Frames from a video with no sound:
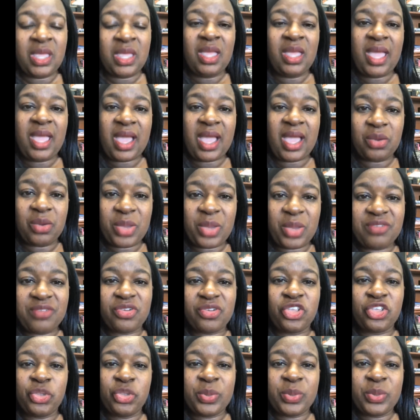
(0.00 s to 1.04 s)
However,
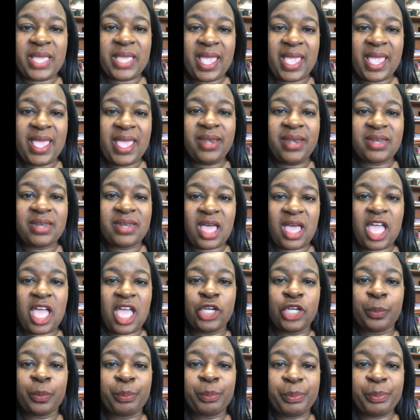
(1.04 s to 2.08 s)
you
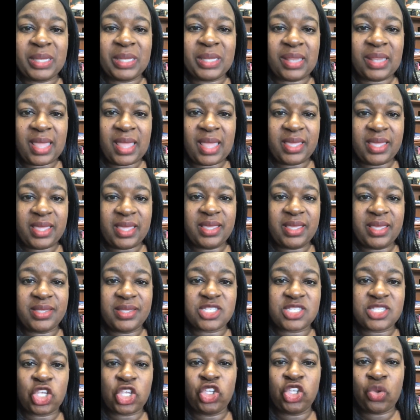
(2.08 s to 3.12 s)
cannot place
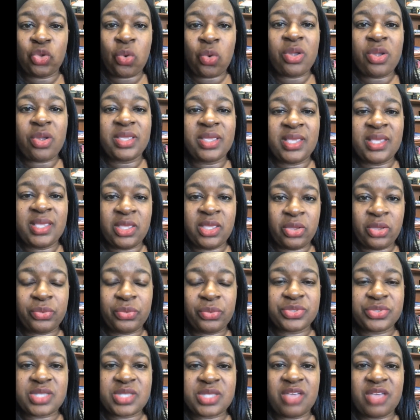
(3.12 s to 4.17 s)
your
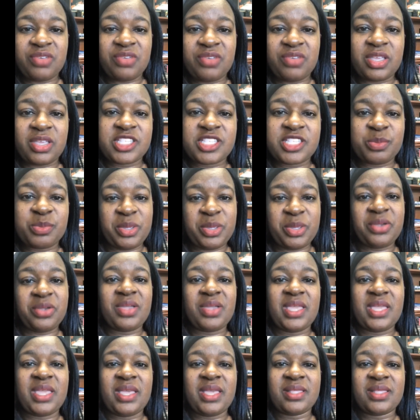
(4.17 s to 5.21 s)
years of
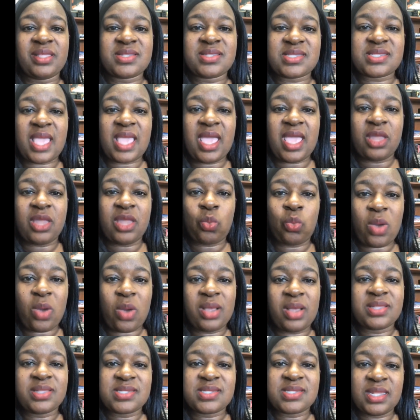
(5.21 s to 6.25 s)
experience and
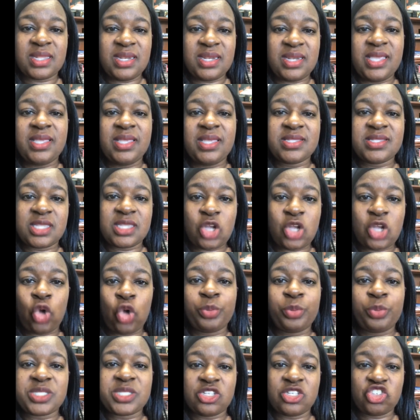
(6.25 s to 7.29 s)
wants and needs and
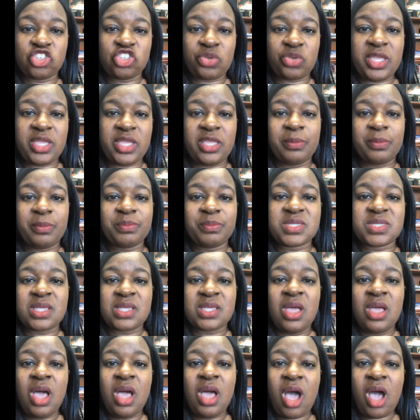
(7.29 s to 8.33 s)
hopes and dreams
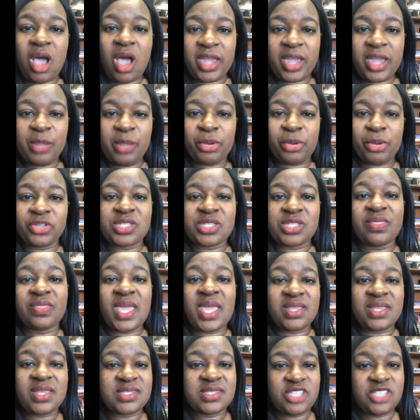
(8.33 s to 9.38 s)
on a person
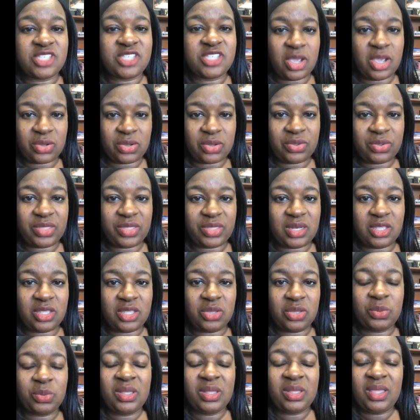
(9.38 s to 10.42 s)
that is younger than
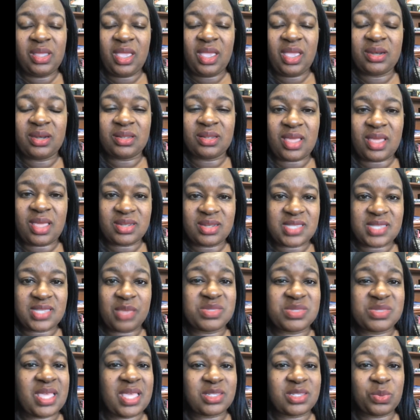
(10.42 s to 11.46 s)
you. And a lot of
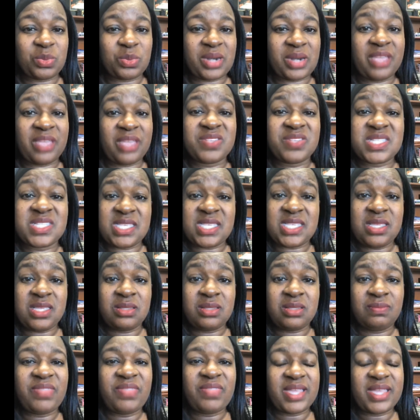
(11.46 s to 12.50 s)
times that's what I've
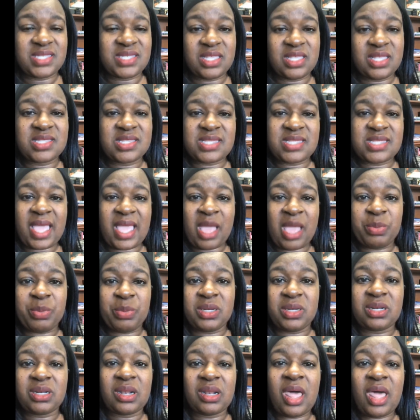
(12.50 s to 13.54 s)
seen that tends to happen
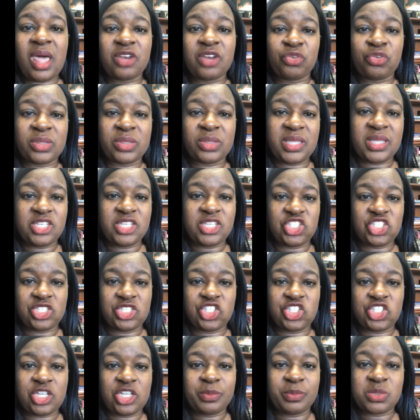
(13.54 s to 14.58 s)
in a lot of
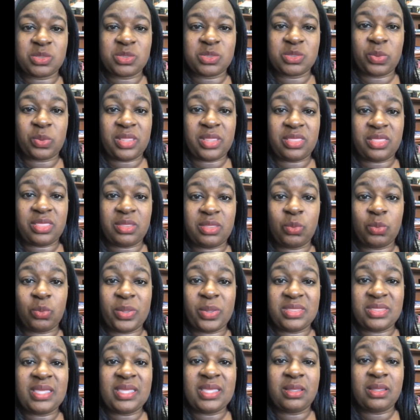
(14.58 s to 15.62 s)
relationships with when
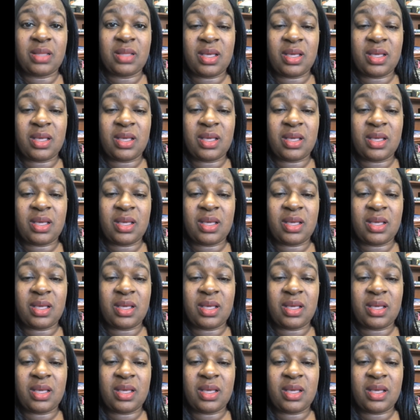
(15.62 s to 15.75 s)
the